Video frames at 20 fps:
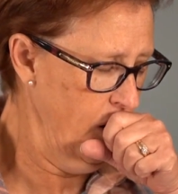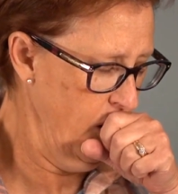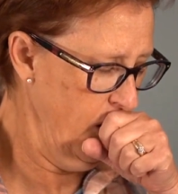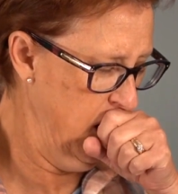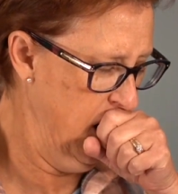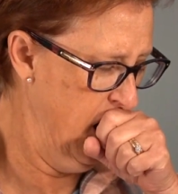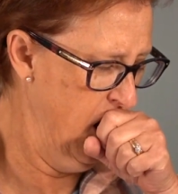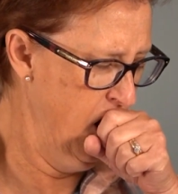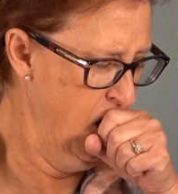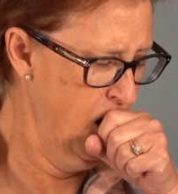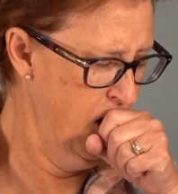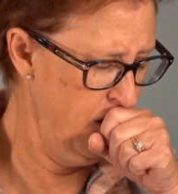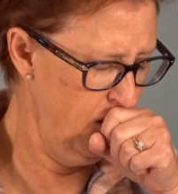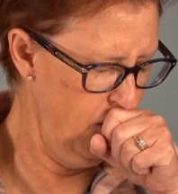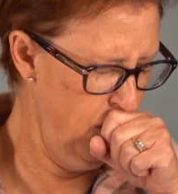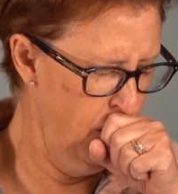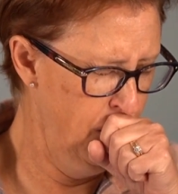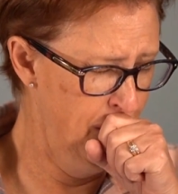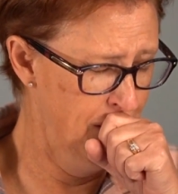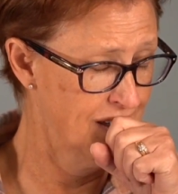
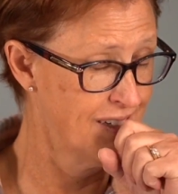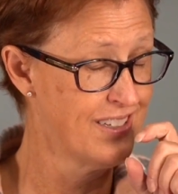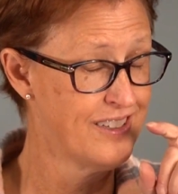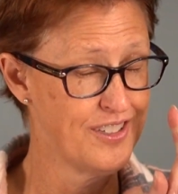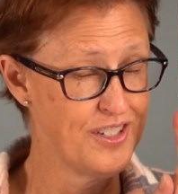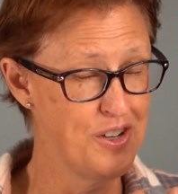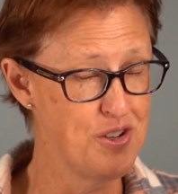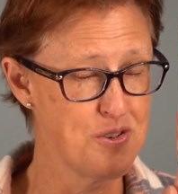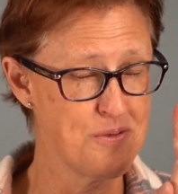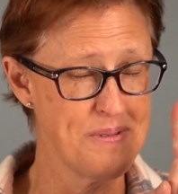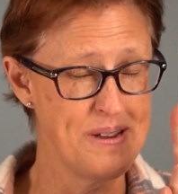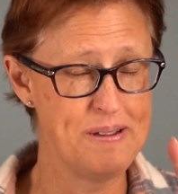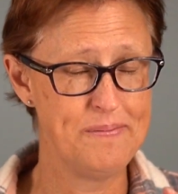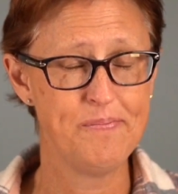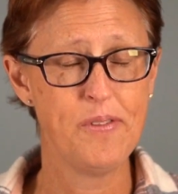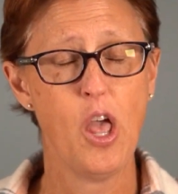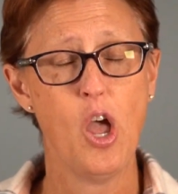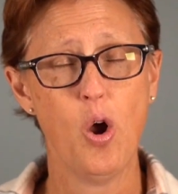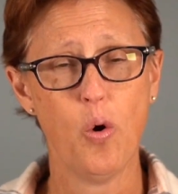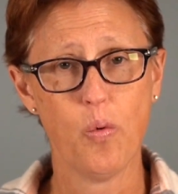excuse me,
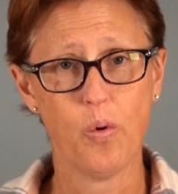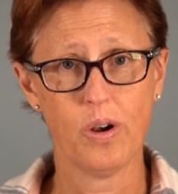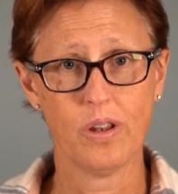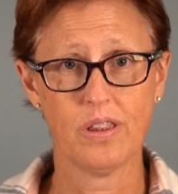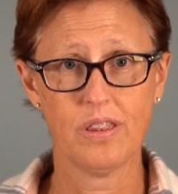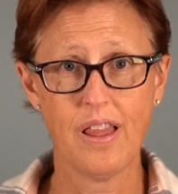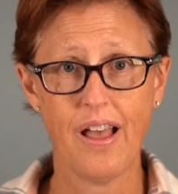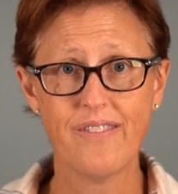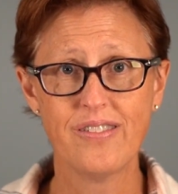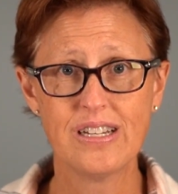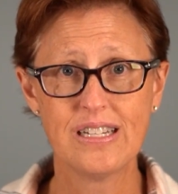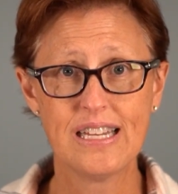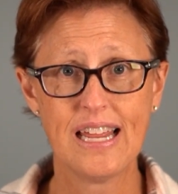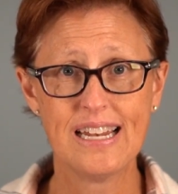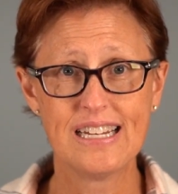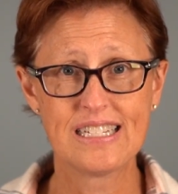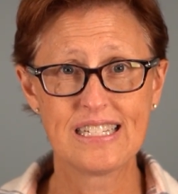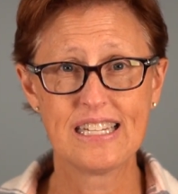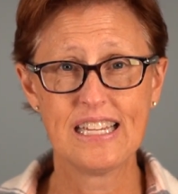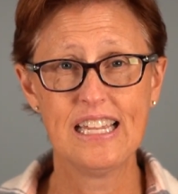we're loving
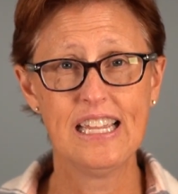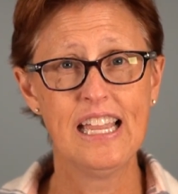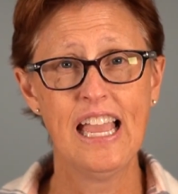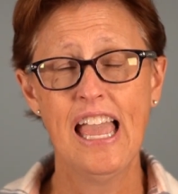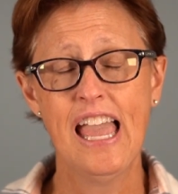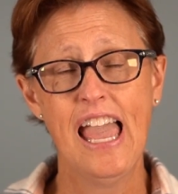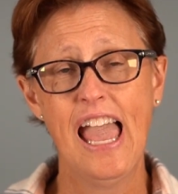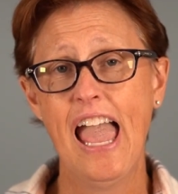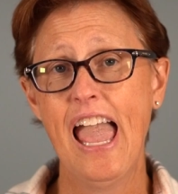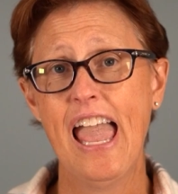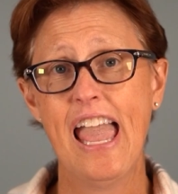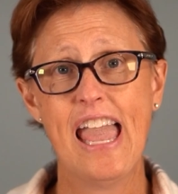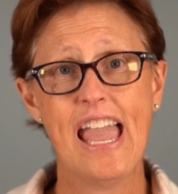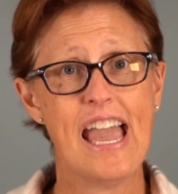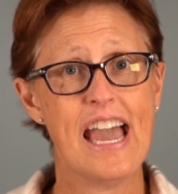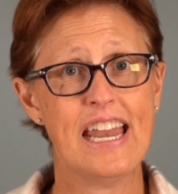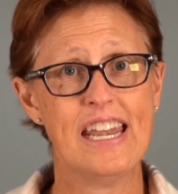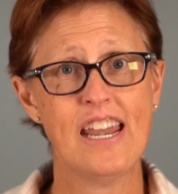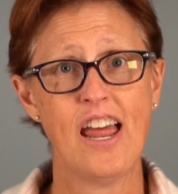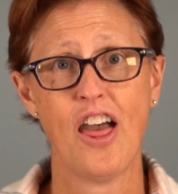Tennessee,
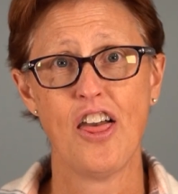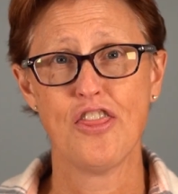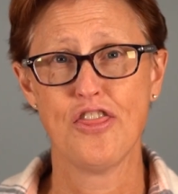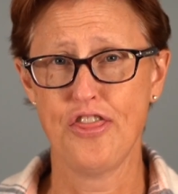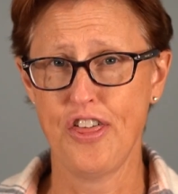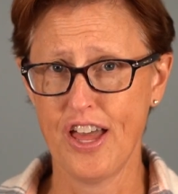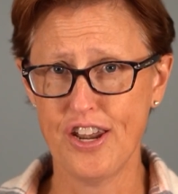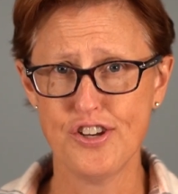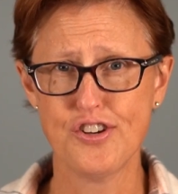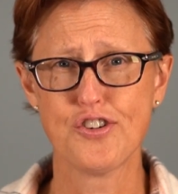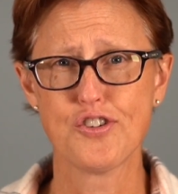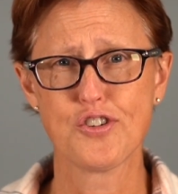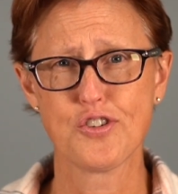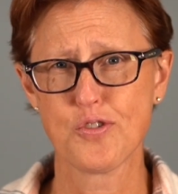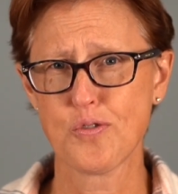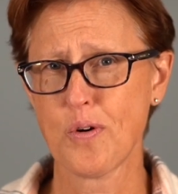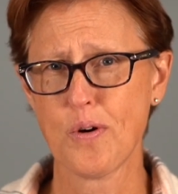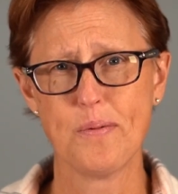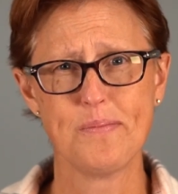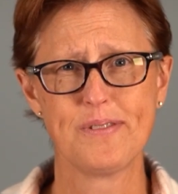and
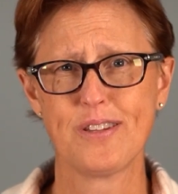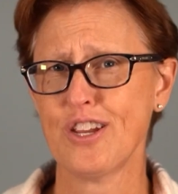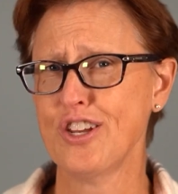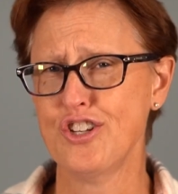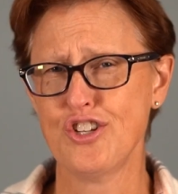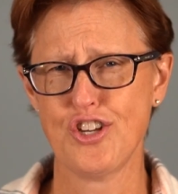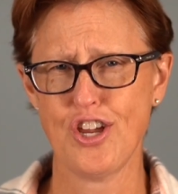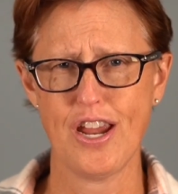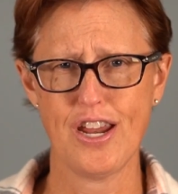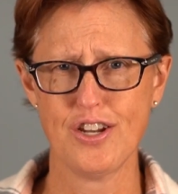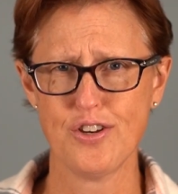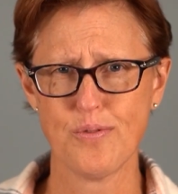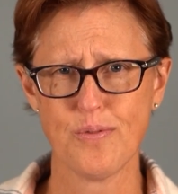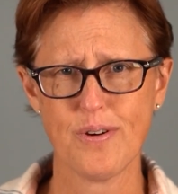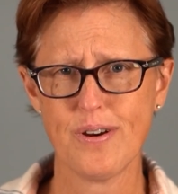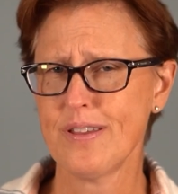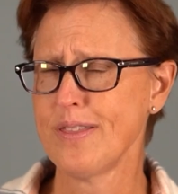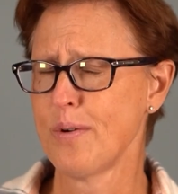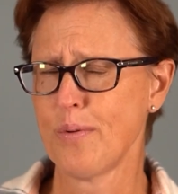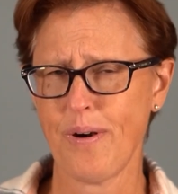thunderstorms in
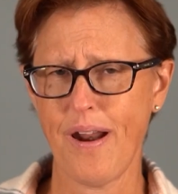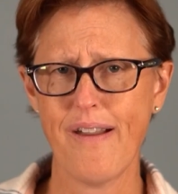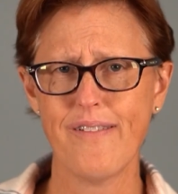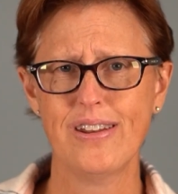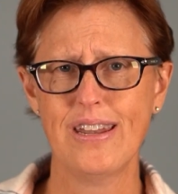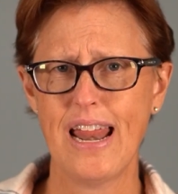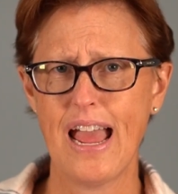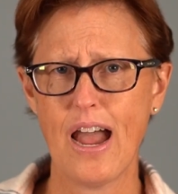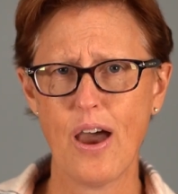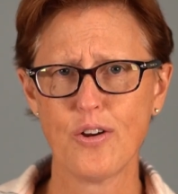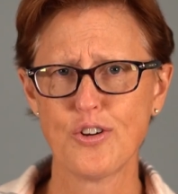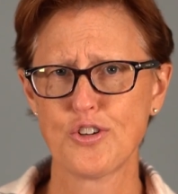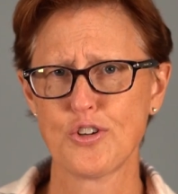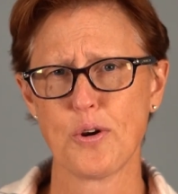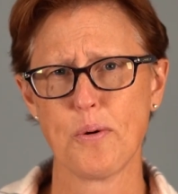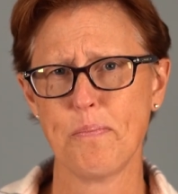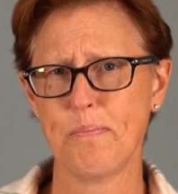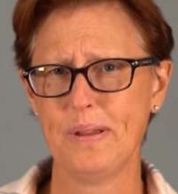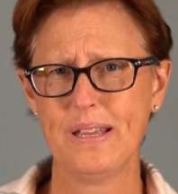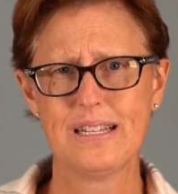January that we're having now
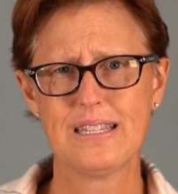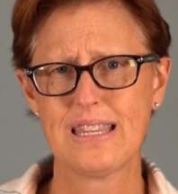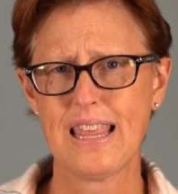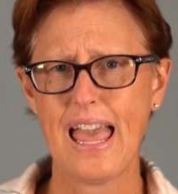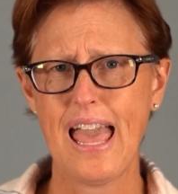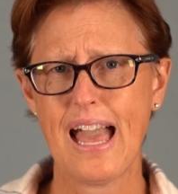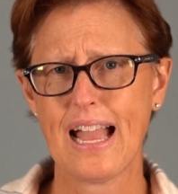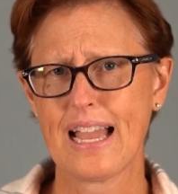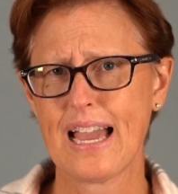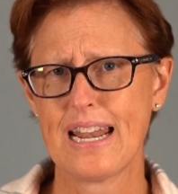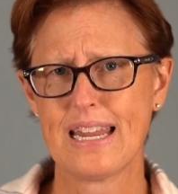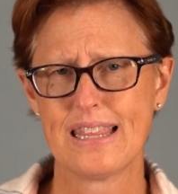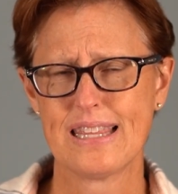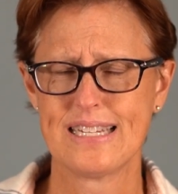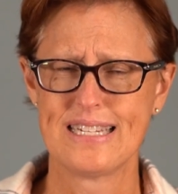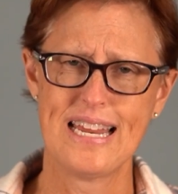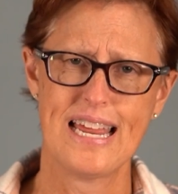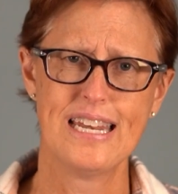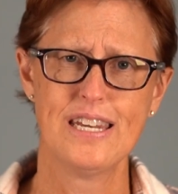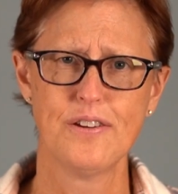sure beats the heck out of the
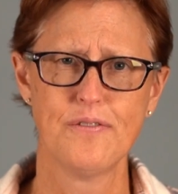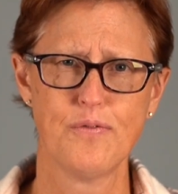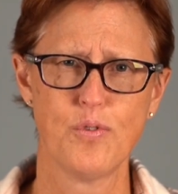10 to